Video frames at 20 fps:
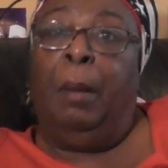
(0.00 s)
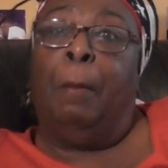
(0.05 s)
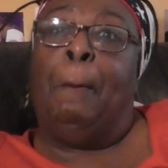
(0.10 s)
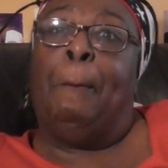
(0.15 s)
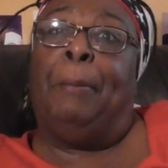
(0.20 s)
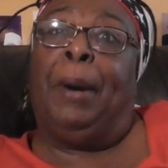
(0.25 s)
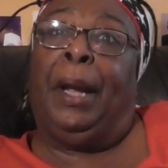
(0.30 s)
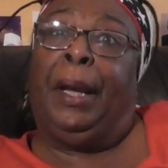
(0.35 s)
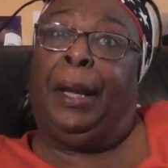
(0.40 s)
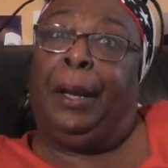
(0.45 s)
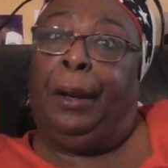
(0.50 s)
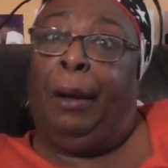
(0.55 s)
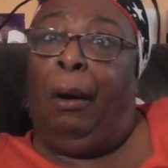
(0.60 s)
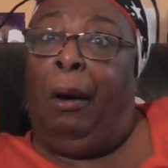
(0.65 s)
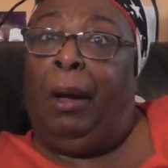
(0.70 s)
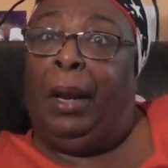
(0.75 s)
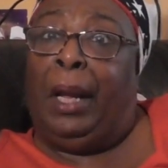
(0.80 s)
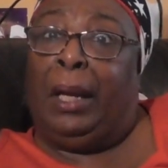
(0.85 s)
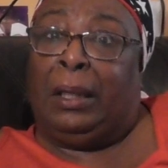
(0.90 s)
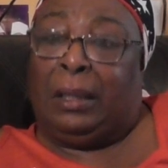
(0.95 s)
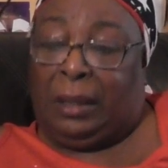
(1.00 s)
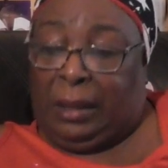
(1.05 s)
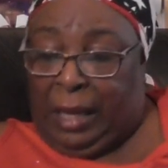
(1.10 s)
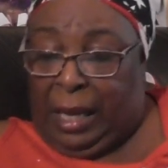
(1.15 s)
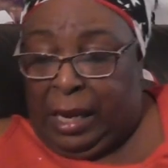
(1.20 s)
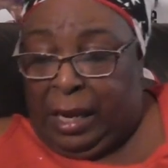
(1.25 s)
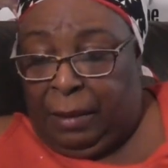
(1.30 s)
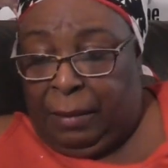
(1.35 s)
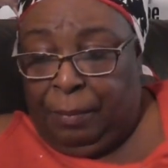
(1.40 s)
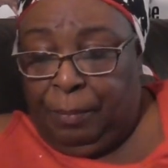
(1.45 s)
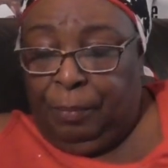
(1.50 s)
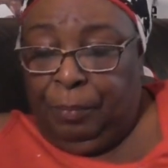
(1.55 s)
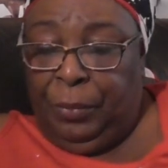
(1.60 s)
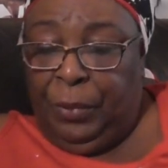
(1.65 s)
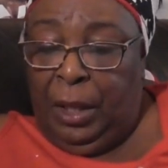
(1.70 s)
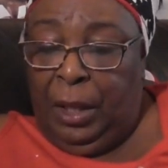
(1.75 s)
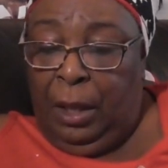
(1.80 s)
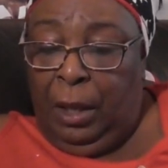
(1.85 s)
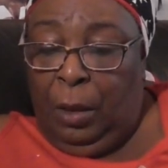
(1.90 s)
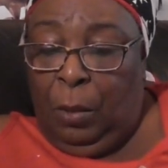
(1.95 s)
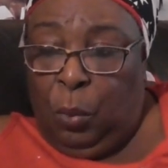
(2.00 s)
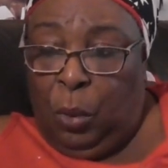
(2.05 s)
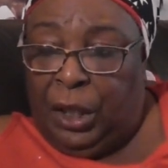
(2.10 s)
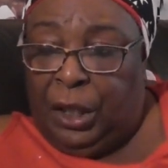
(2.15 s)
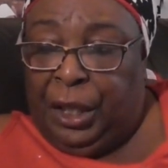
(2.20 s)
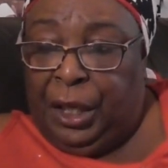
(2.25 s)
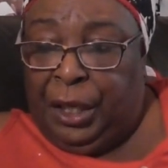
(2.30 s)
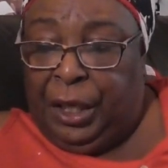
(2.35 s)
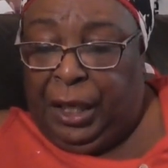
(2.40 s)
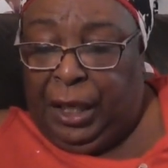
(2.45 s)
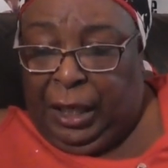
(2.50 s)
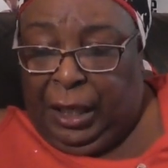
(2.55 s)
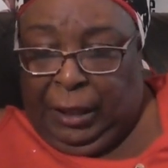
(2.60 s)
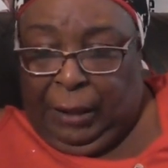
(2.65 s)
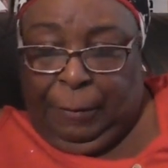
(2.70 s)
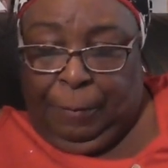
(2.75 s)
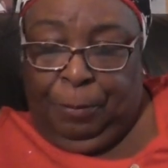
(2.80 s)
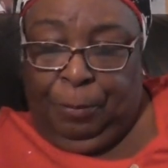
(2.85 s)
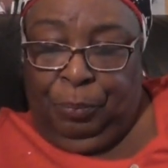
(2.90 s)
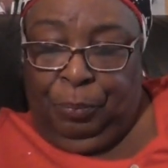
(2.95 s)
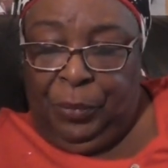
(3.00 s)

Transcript: Bring it on, I say. What you need.